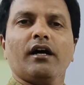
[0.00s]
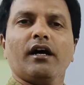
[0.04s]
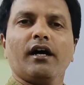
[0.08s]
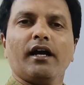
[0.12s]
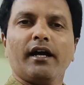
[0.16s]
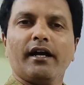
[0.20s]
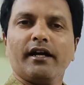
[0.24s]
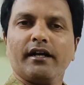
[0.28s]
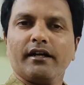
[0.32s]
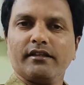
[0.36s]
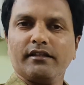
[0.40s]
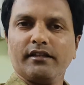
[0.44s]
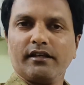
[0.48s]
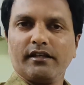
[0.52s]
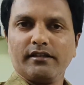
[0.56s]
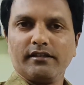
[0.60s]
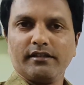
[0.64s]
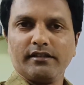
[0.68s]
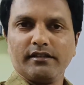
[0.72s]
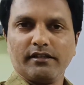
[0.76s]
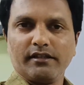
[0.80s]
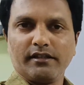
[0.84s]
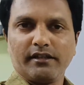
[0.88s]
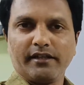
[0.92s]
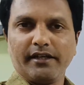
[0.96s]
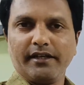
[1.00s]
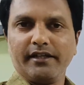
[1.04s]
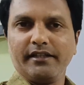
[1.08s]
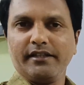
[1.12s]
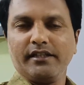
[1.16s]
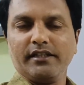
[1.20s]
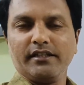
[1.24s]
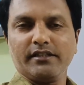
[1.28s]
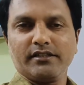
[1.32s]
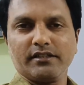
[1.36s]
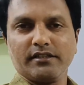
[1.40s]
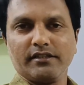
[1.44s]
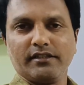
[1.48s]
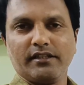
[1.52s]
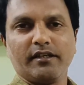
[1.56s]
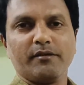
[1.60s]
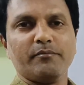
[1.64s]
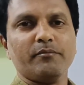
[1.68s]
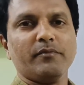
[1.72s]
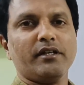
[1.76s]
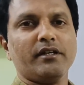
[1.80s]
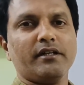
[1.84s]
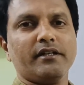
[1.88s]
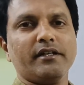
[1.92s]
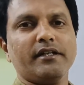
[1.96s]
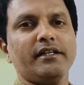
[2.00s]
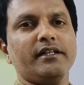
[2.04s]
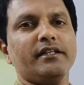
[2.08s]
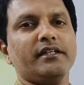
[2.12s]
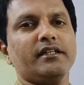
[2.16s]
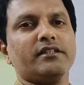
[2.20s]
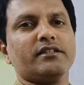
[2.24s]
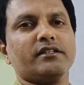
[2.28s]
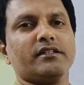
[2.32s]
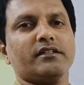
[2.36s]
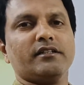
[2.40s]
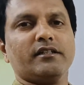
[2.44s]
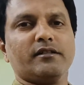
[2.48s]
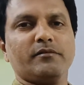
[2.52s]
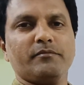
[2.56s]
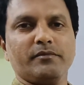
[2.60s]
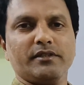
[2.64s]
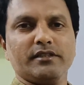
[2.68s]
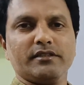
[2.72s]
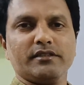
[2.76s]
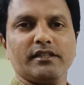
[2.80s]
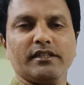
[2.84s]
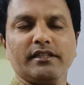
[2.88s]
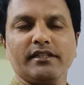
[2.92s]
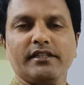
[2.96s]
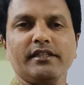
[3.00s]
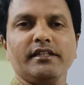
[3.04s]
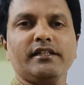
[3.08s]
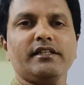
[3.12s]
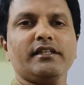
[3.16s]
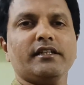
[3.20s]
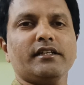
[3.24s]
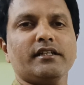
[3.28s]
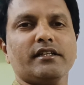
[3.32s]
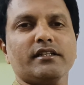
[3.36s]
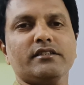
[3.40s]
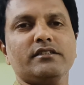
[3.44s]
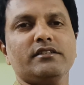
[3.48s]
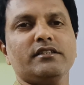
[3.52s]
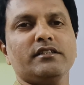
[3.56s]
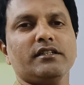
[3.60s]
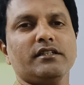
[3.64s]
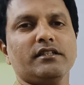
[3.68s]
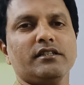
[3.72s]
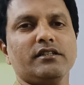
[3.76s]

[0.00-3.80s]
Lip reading: and the radiation, thermal radiation, that means the heat energy,